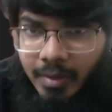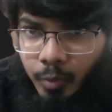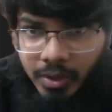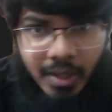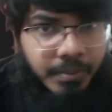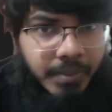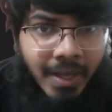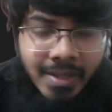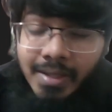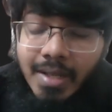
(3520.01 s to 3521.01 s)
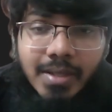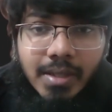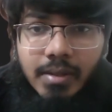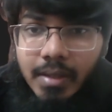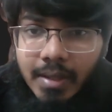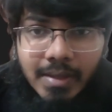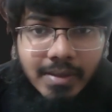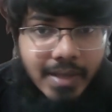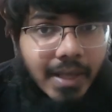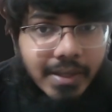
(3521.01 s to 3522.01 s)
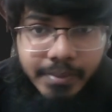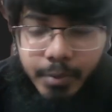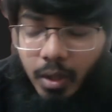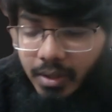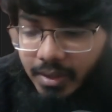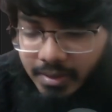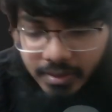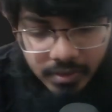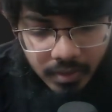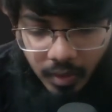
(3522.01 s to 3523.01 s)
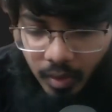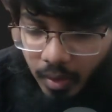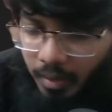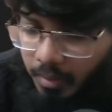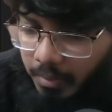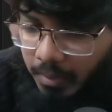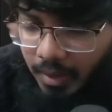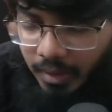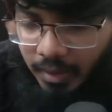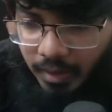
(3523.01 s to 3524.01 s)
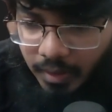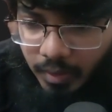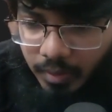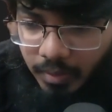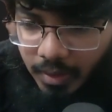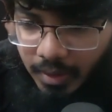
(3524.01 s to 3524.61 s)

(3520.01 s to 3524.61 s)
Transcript: Whether it be extension, SaaS products, or you know